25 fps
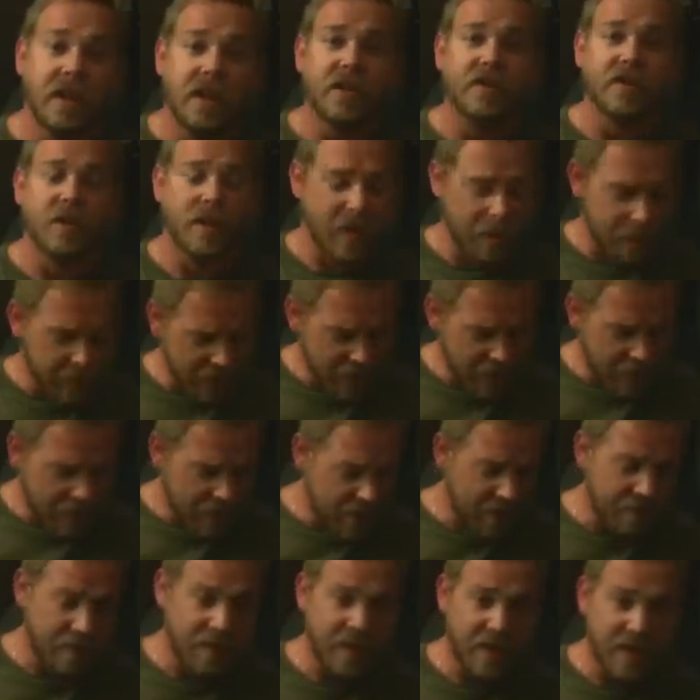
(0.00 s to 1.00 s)
So here we go.
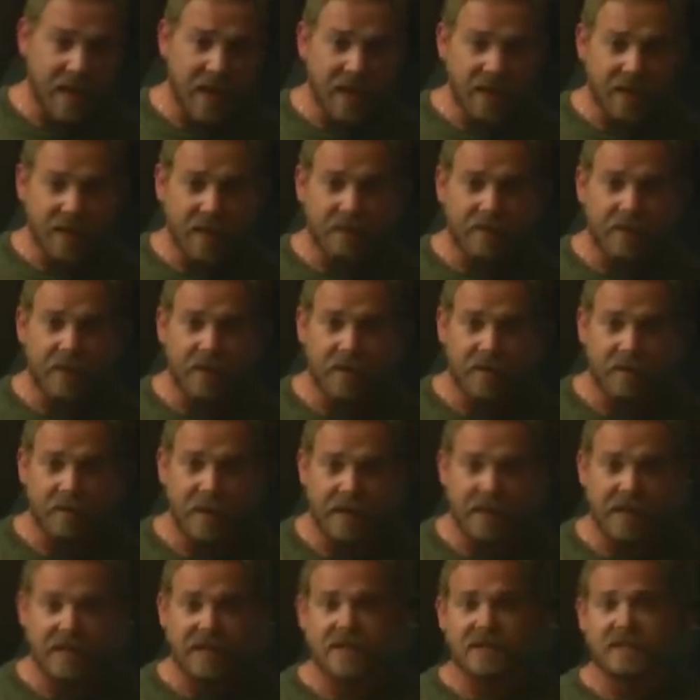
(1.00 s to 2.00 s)
And again, if you're
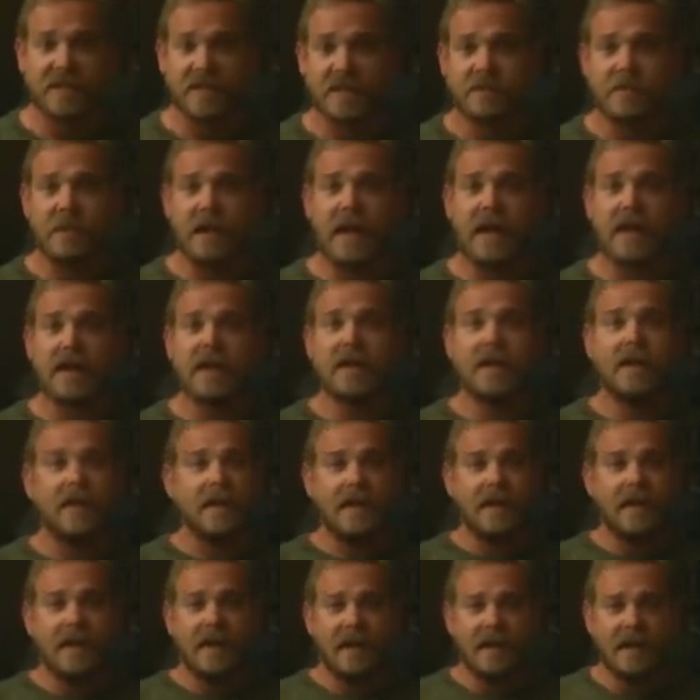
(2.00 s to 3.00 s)
expecting a six-pack,
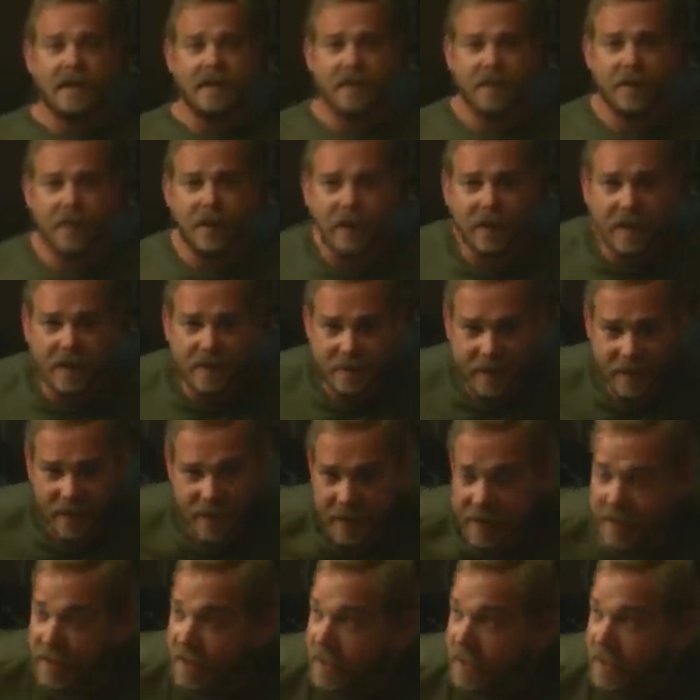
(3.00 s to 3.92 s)
you ain't gonna see it.